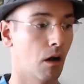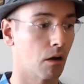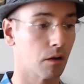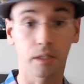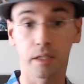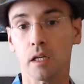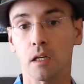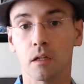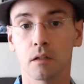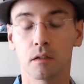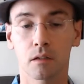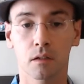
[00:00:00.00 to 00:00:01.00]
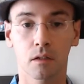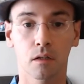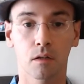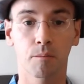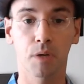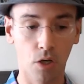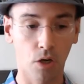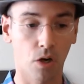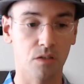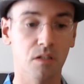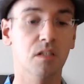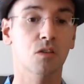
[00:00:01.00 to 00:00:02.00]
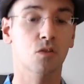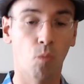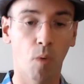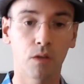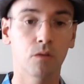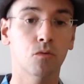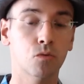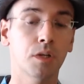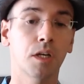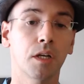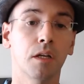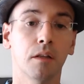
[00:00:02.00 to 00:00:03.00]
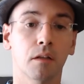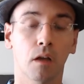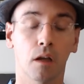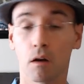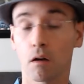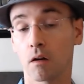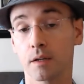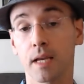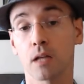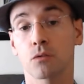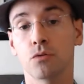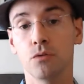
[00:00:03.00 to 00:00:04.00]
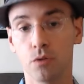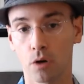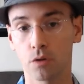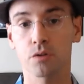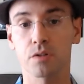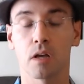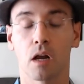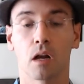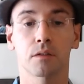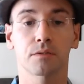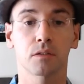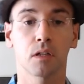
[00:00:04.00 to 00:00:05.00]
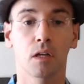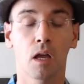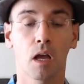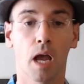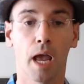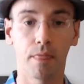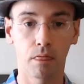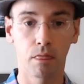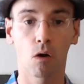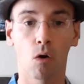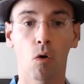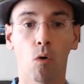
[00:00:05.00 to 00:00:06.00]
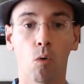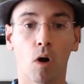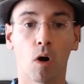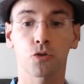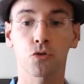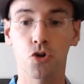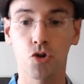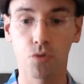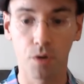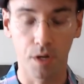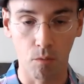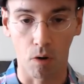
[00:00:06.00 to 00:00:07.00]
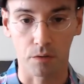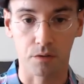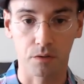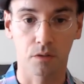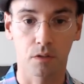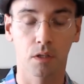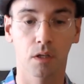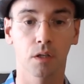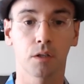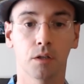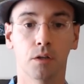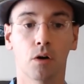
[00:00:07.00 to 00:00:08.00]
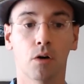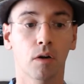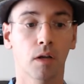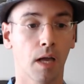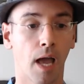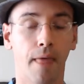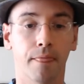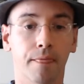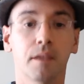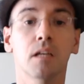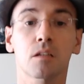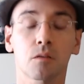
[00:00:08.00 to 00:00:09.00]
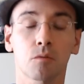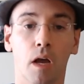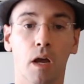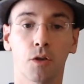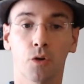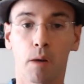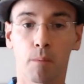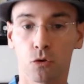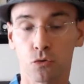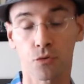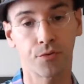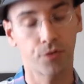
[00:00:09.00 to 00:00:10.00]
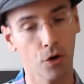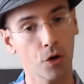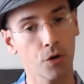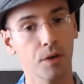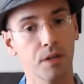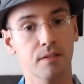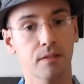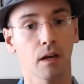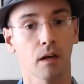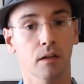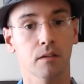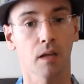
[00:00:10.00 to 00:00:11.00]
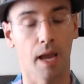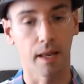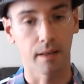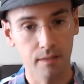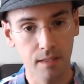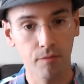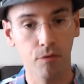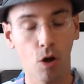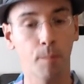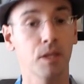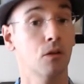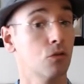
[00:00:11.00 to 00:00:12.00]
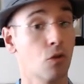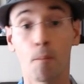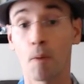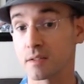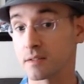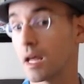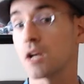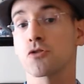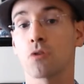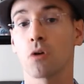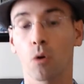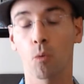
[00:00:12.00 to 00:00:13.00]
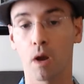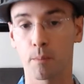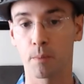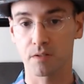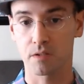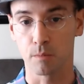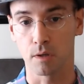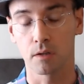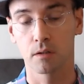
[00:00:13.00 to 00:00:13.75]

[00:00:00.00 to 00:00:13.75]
key, because this is when you really get to know yourself and know what you truly want, you know? And this way, you're able to follow your instinct and develop in the most natural way possible.